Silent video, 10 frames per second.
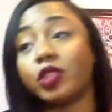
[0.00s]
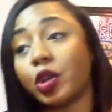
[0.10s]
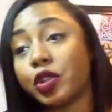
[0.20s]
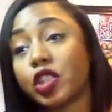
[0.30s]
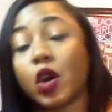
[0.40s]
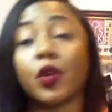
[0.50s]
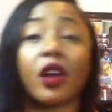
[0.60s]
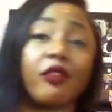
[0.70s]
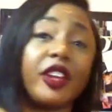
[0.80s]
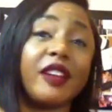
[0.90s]
show to show,
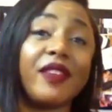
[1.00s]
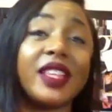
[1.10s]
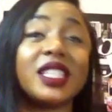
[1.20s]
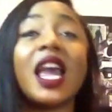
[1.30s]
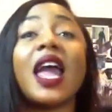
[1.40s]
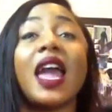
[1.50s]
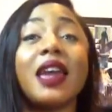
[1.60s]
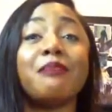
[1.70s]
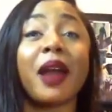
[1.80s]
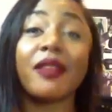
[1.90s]
covering events,
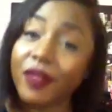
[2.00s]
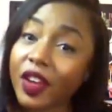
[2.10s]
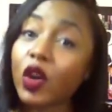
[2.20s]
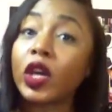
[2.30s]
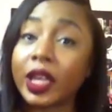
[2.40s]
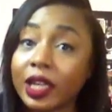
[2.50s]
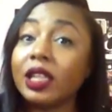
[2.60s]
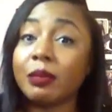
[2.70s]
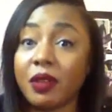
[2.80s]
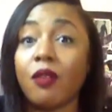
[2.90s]
and my feet are
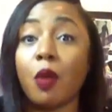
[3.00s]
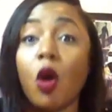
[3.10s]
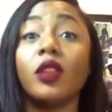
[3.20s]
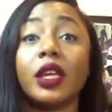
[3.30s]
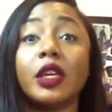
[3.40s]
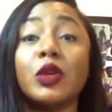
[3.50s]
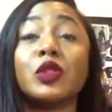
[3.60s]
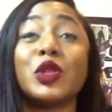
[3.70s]
killing me from all the heels.